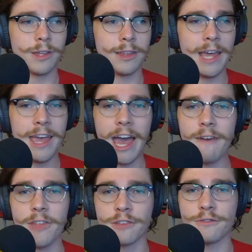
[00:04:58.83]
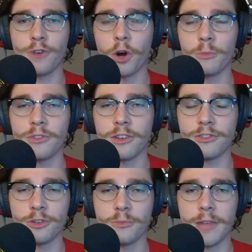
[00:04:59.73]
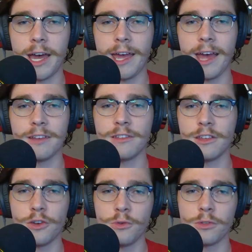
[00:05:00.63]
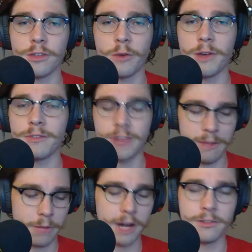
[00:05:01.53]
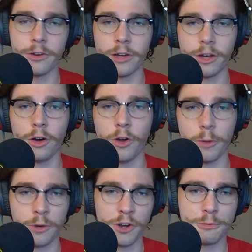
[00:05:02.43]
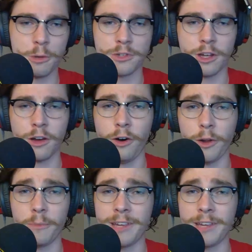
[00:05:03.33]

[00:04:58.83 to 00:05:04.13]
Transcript: they have this farm system that has the youth, and we've seen Brady Singer get called up, Chris Bubich get called up,